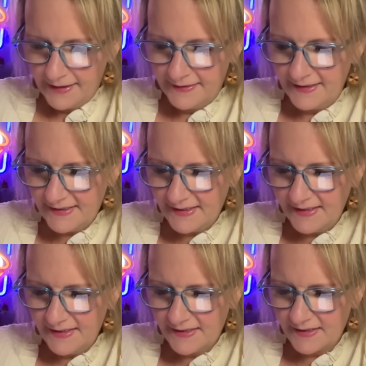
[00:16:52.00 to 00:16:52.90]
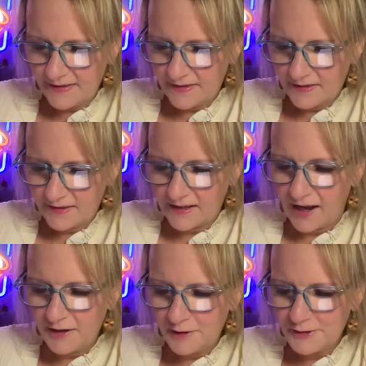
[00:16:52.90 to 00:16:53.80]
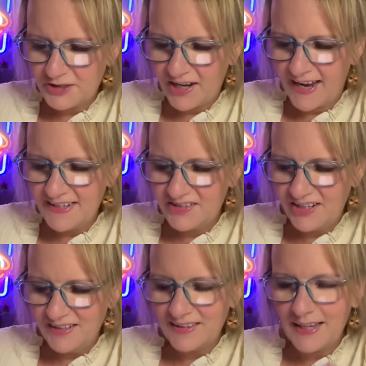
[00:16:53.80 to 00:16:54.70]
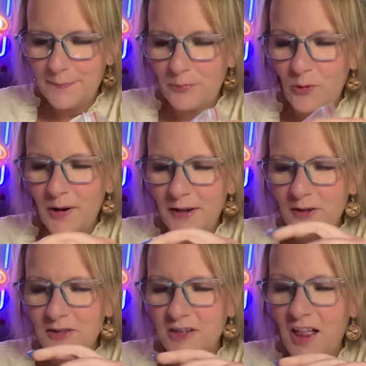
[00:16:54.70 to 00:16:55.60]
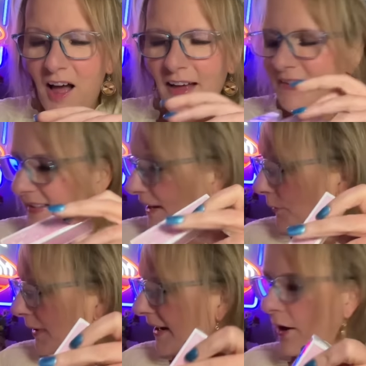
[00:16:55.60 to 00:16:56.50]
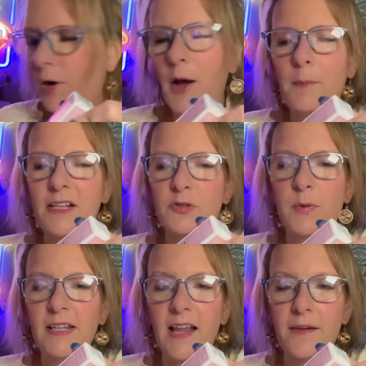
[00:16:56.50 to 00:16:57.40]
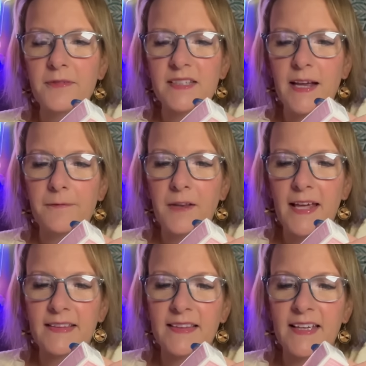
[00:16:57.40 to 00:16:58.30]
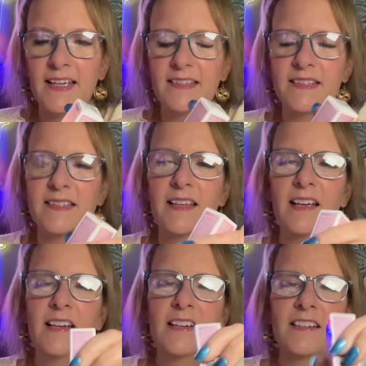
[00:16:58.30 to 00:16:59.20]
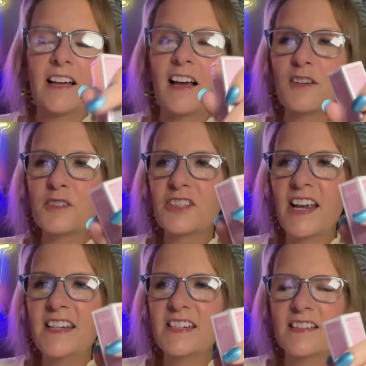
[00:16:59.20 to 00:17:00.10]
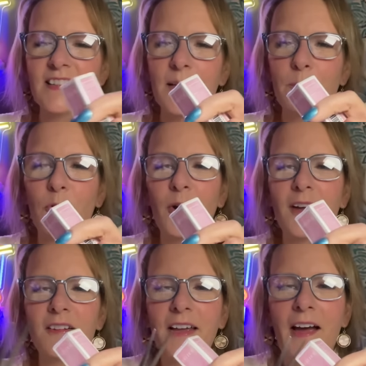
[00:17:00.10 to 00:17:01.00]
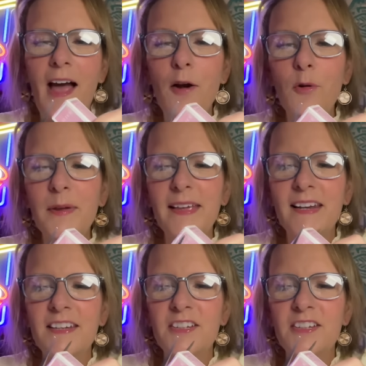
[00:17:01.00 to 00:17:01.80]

This is color changing lip oil gloss. Now we know how much we love stuff like this color changing lip oil. Now, how are we going to